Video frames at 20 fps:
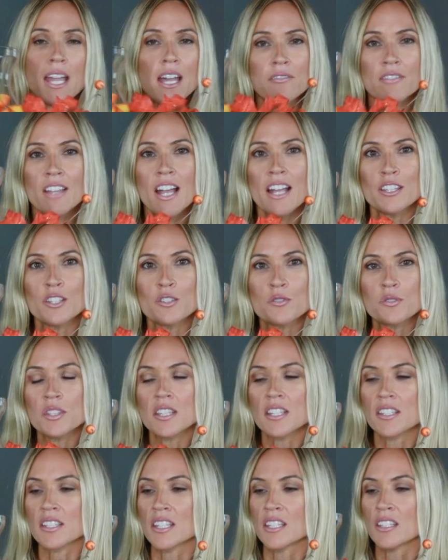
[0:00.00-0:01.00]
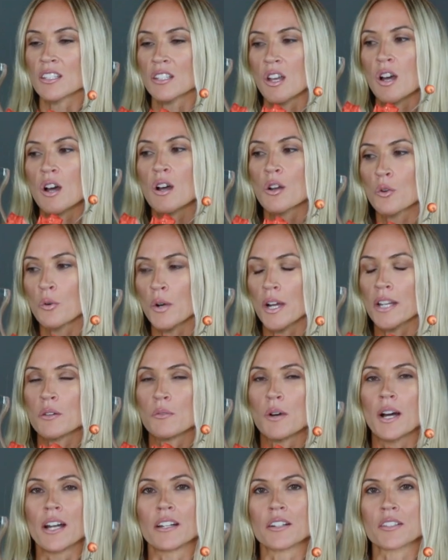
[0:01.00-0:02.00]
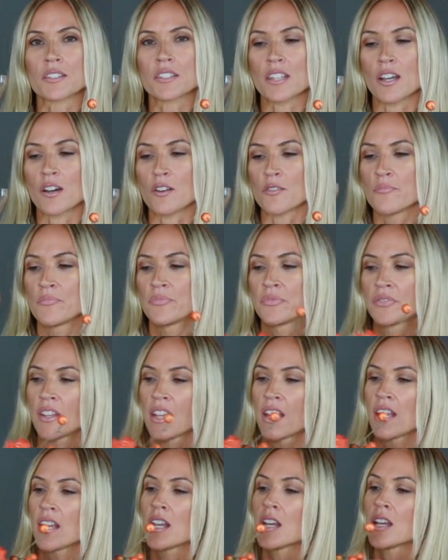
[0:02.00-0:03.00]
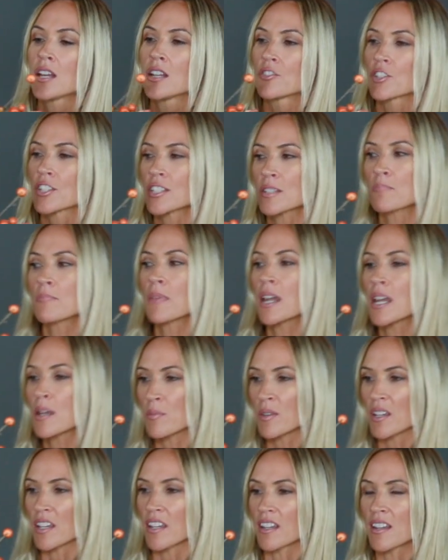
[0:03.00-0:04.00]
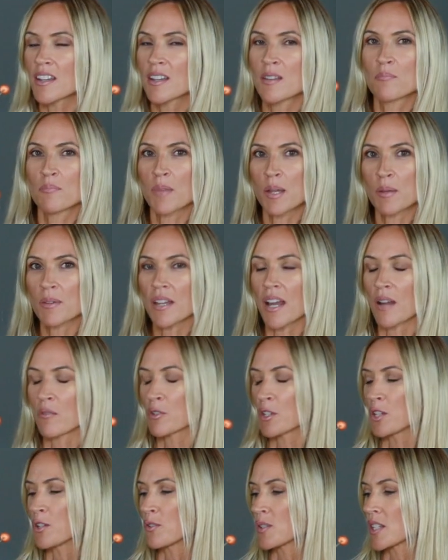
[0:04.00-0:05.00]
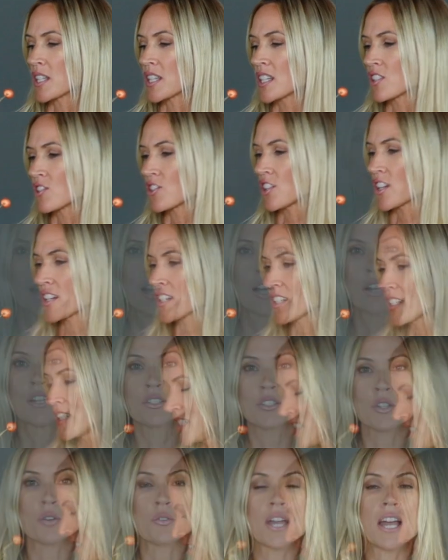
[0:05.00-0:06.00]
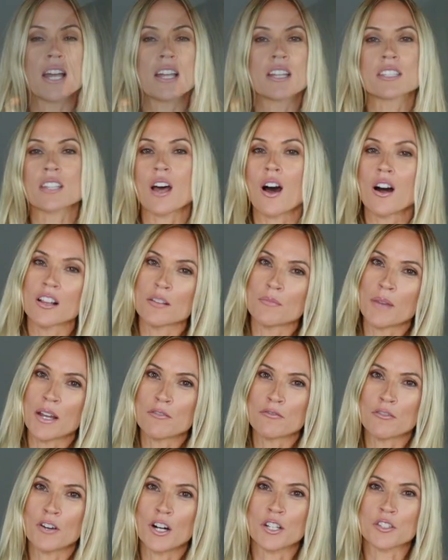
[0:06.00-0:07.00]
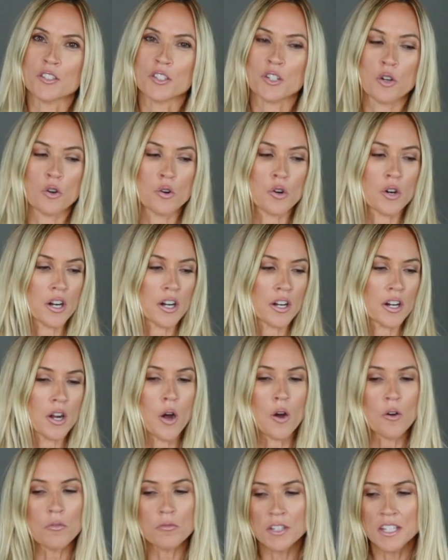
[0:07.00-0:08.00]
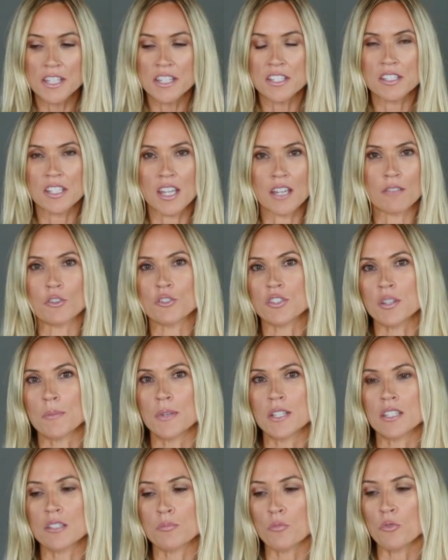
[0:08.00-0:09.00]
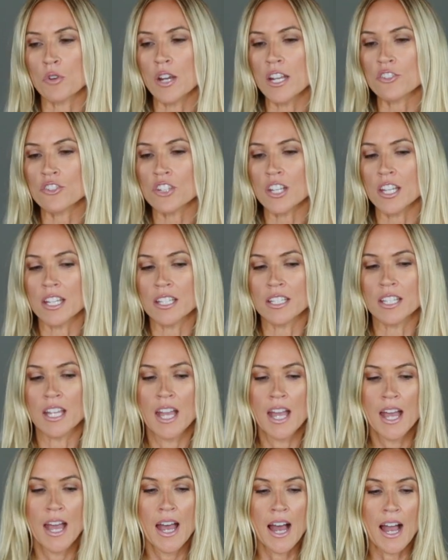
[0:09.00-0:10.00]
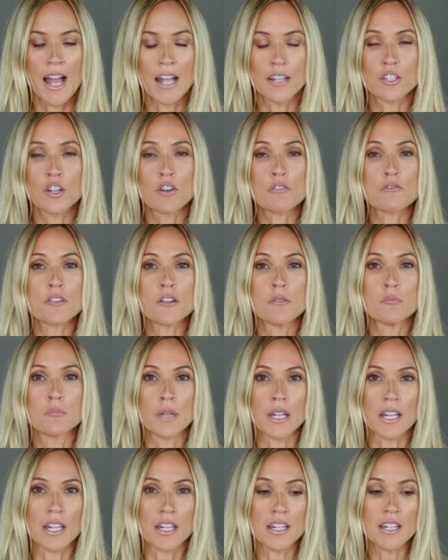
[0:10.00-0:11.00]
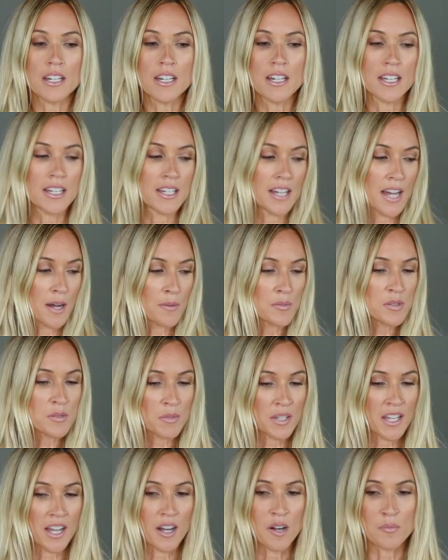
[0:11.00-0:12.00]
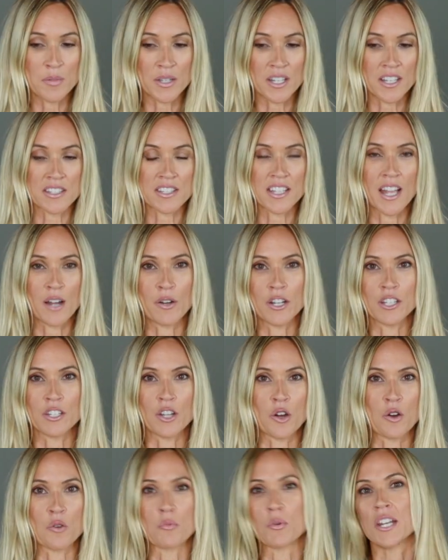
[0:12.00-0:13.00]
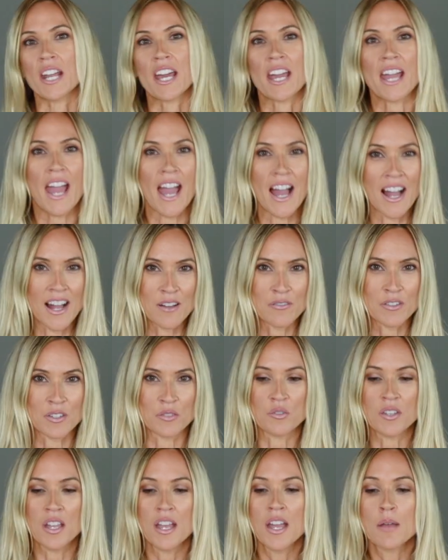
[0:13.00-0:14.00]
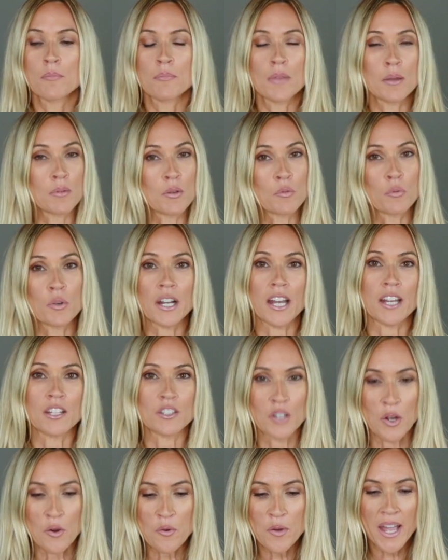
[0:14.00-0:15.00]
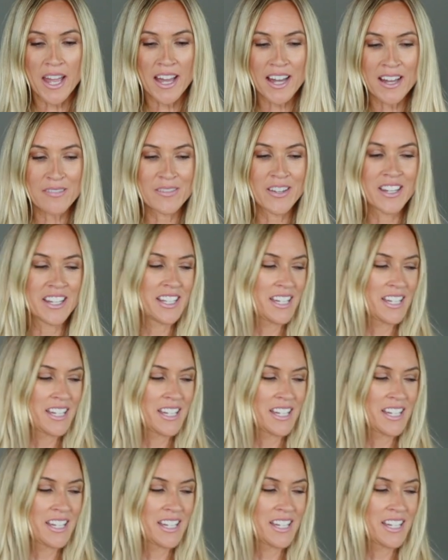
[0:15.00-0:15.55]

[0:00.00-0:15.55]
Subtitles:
I have not used this in quite a while, so just maybe I will use it this year. So that is all of my fall decor. Hopefully this gave you some inspiration. I know for me, it helps me out because now I know what I have and maybe what I don't have.